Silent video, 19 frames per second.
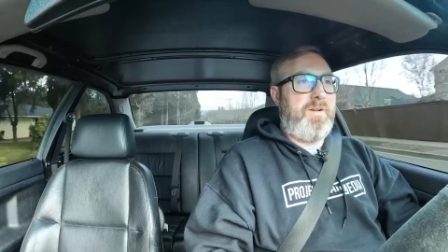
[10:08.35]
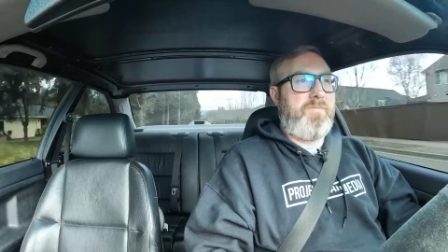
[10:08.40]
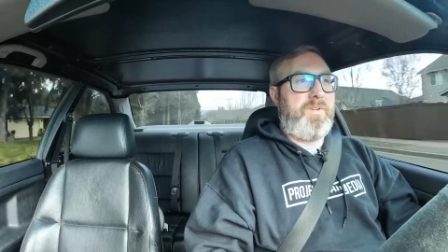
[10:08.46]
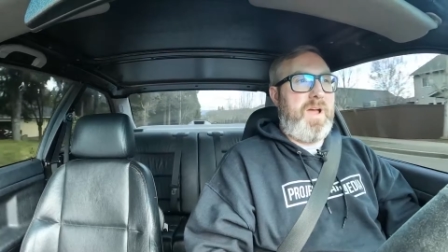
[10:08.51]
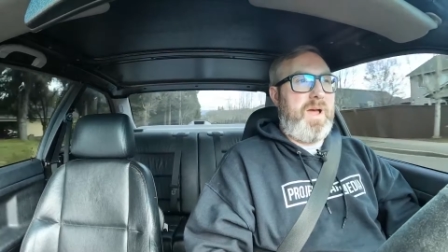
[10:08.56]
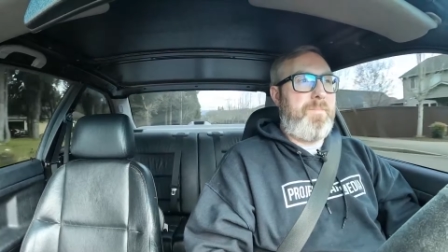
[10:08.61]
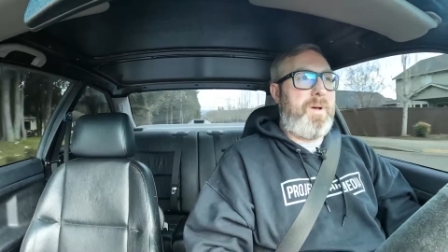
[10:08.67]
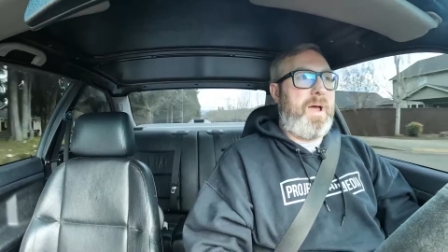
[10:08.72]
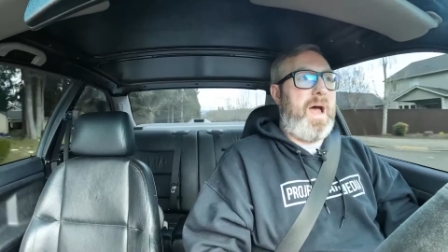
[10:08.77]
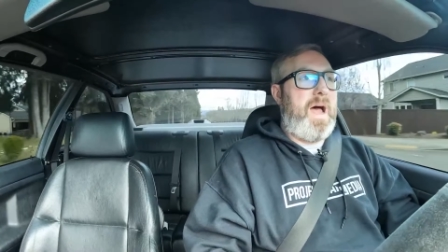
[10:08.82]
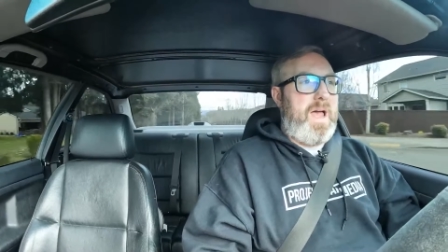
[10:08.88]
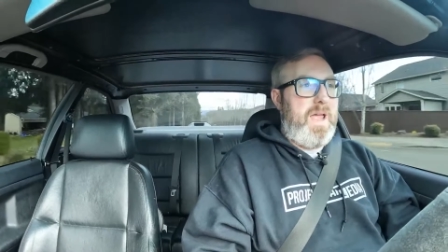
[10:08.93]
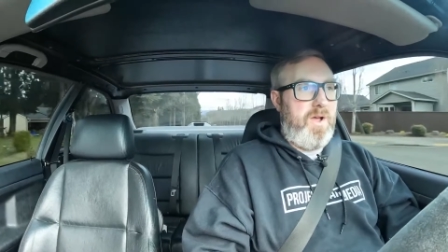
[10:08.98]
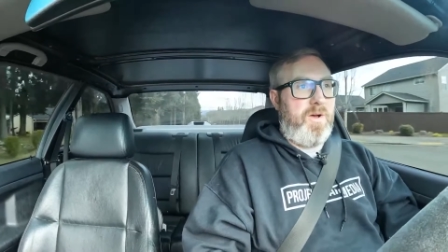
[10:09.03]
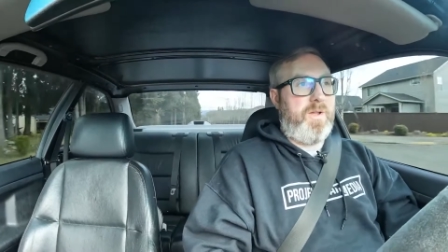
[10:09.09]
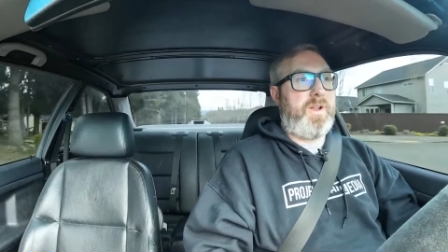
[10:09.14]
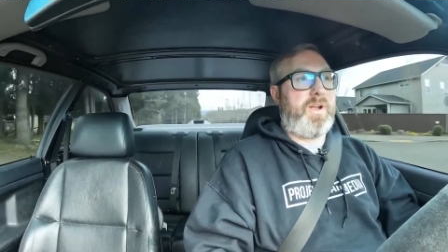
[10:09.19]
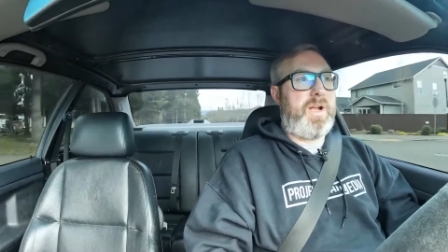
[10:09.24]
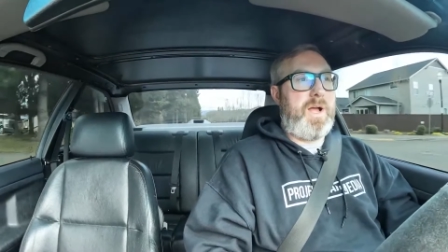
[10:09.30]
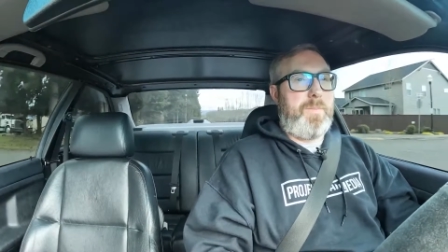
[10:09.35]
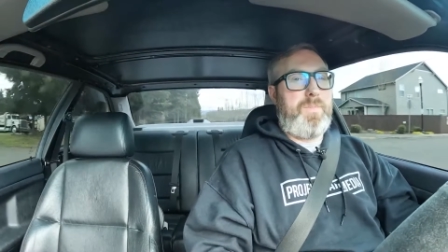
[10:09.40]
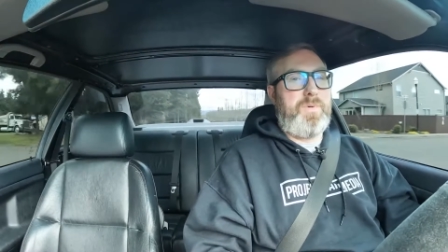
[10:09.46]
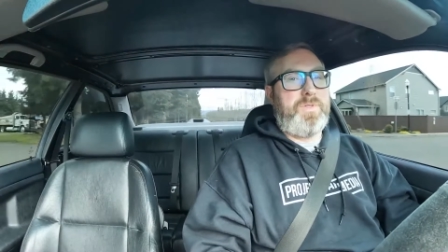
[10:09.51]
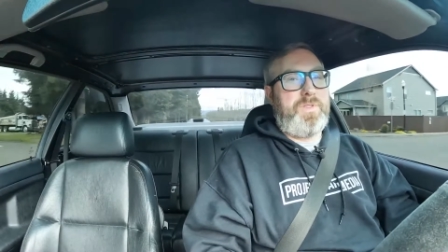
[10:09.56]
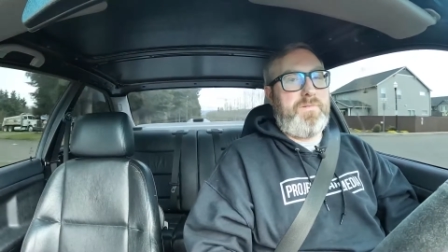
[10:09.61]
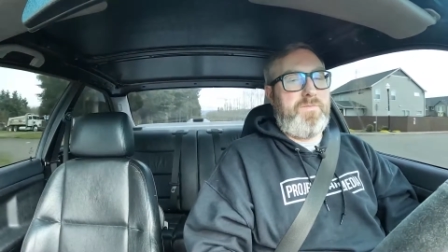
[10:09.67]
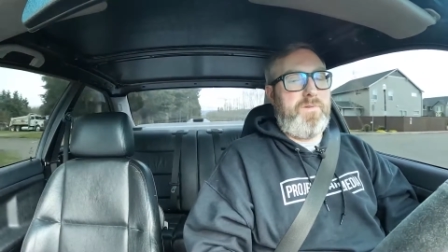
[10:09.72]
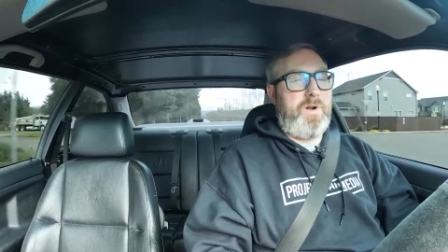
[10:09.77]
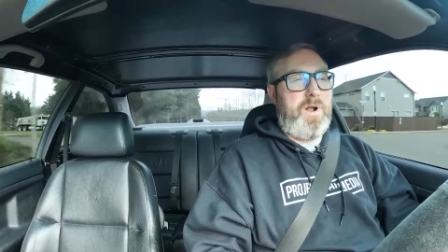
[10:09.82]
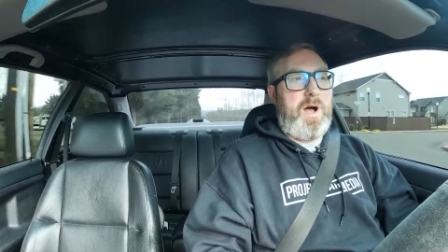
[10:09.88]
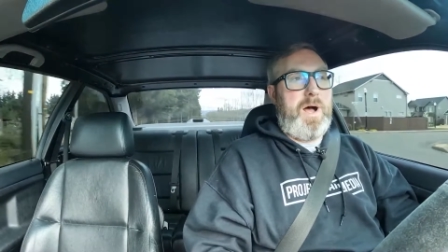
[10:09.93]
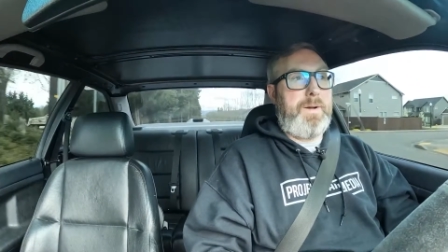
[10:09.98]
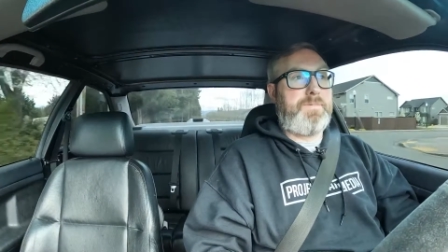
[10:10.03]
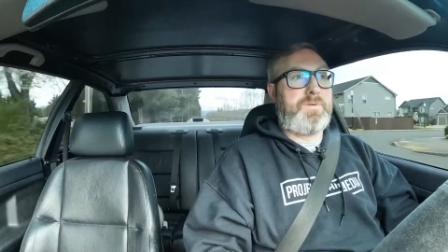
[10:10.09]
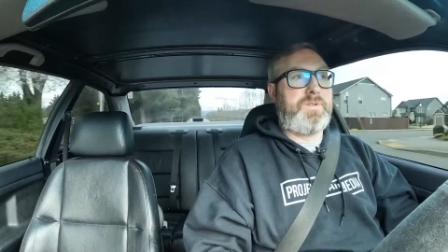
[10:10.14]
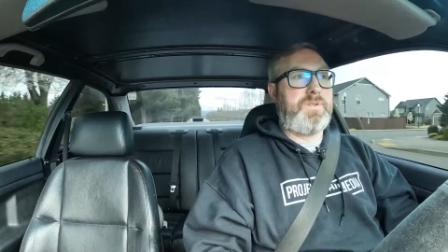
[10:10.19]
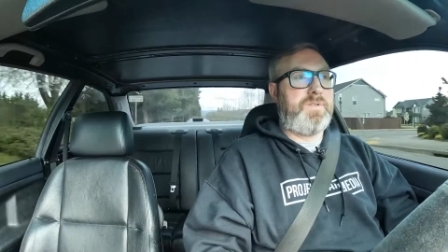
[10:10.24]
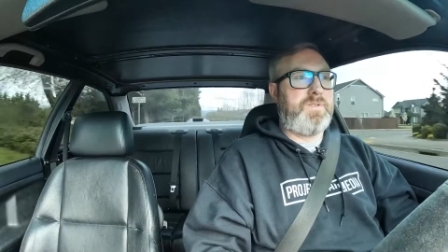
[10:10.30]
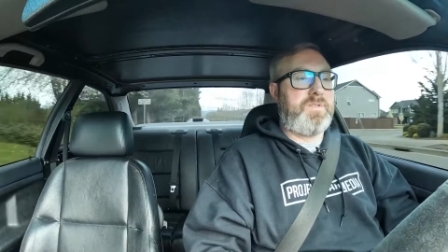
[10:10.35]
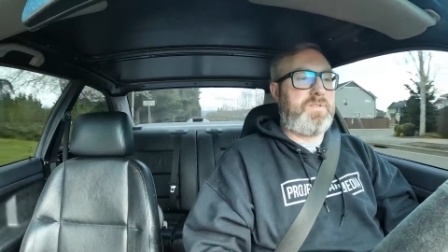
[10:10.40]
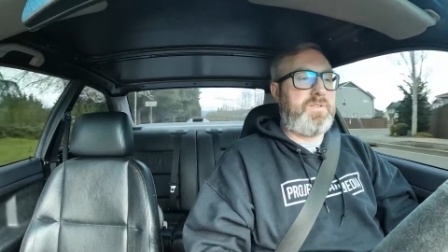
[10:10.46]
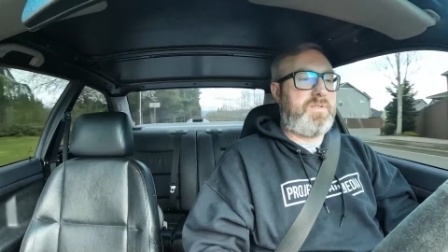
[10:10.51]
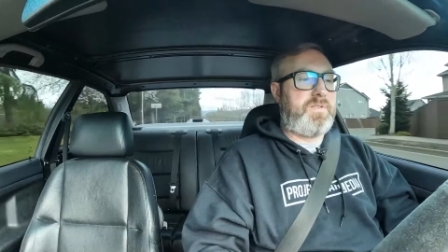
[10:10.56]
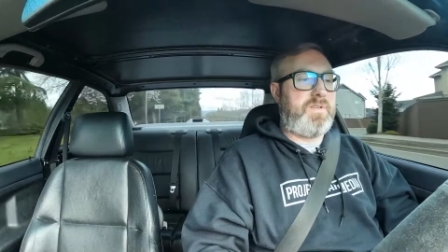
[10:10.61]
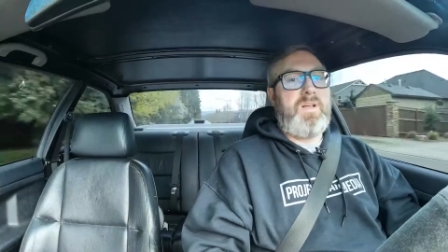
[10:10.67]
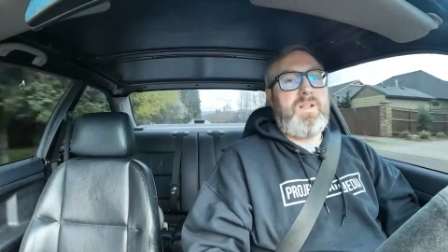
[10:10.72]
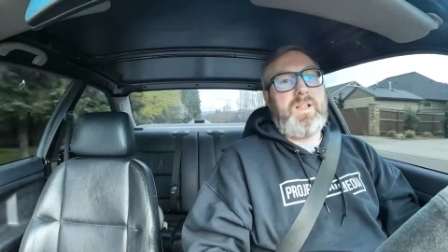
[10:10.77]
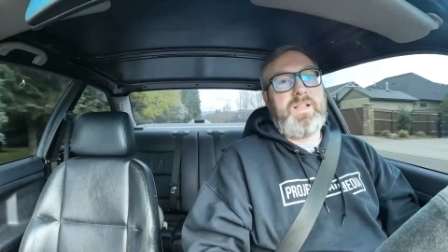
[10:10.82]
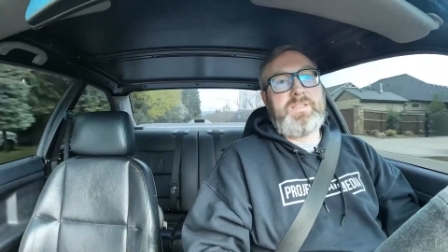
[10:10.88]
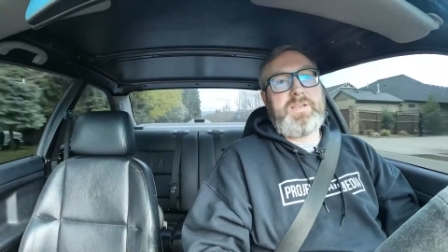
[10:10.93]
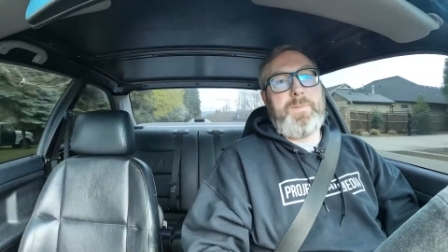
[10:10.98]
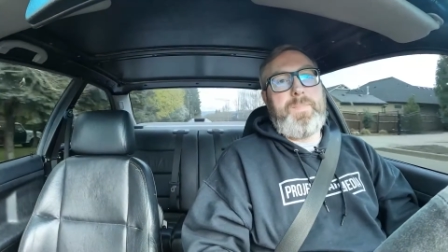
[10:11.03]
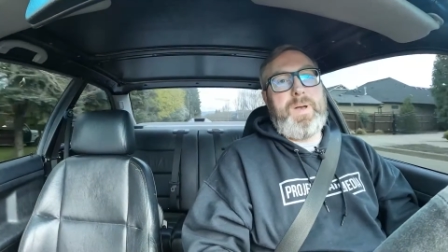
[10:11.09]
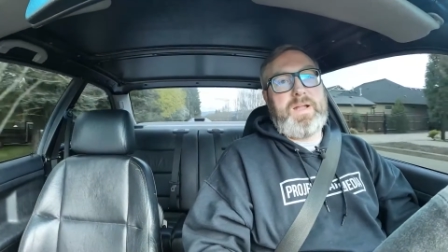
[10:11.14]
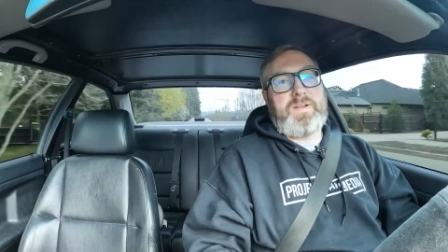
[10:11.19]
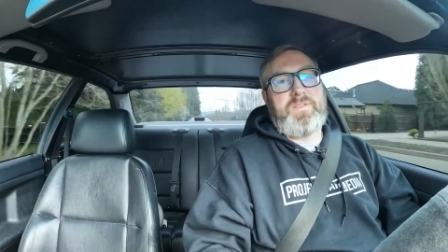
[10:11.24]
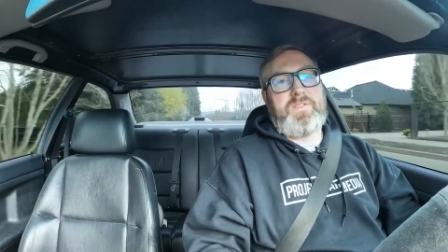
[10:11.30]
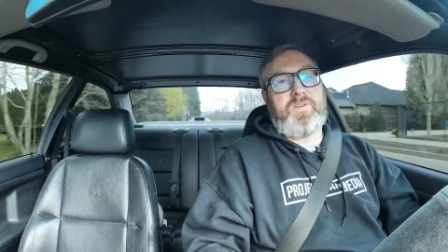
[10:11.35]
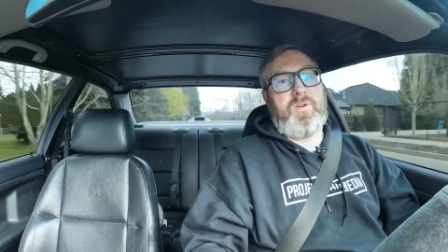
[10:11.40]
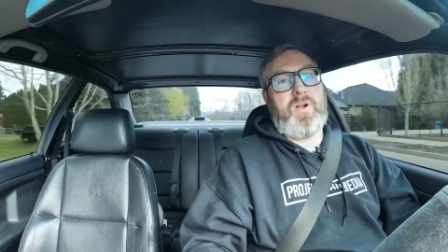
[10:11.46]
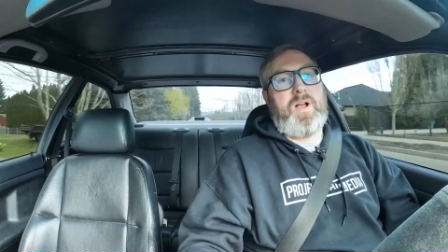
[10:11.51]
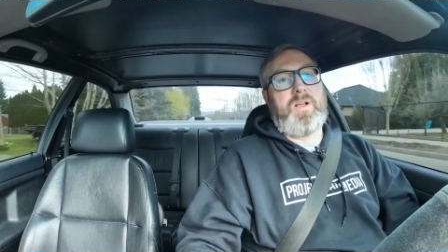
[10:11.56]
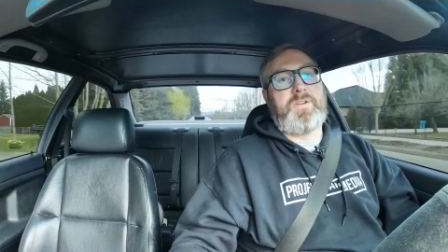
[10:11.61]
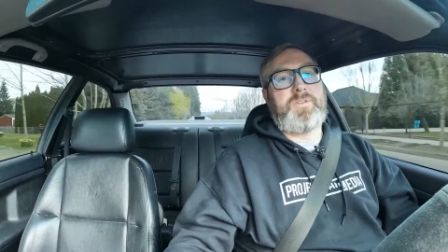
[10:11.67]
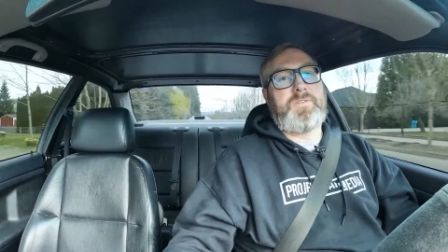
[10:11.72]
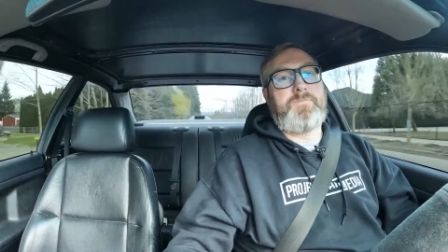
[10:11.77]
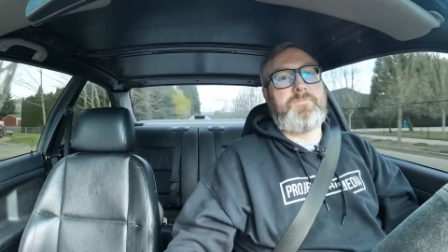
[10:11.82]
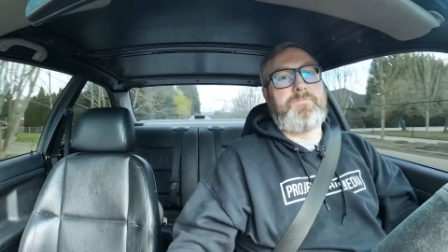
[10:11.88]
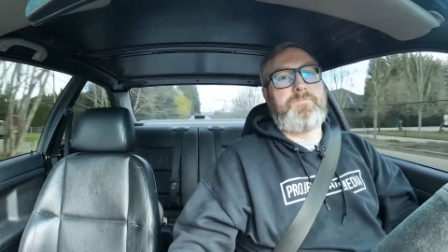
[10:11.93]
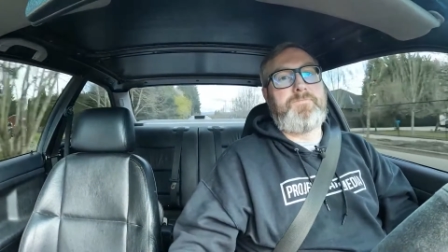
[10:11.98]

I've got my eye on a couple different options. Let's get back to the garage.